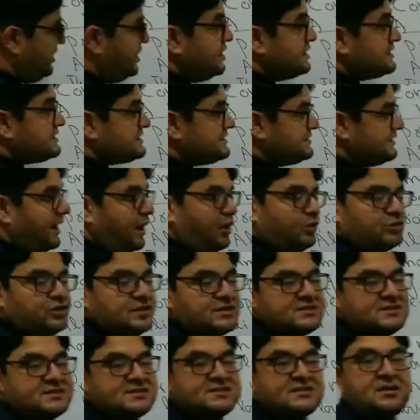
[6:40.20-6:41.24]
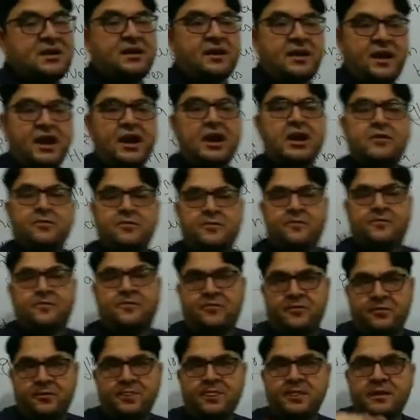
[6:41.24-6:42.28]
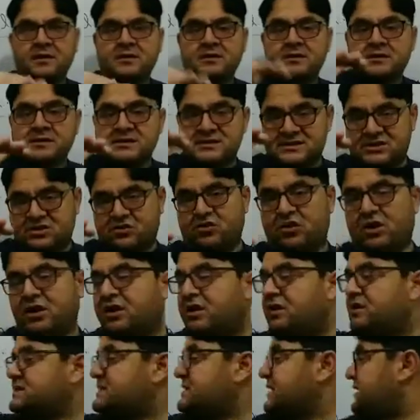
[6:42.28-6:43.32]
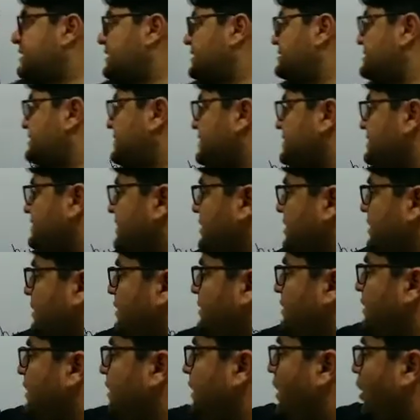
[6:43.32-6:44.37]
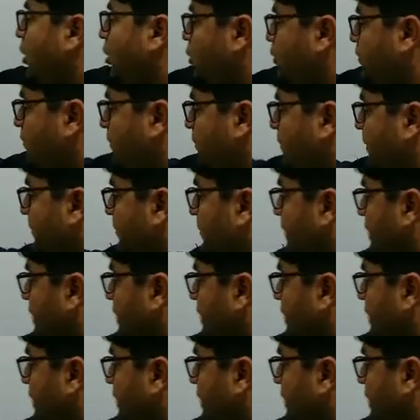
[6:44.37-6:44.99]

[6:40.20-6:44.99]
So now this is enough stronger sentence than all of them.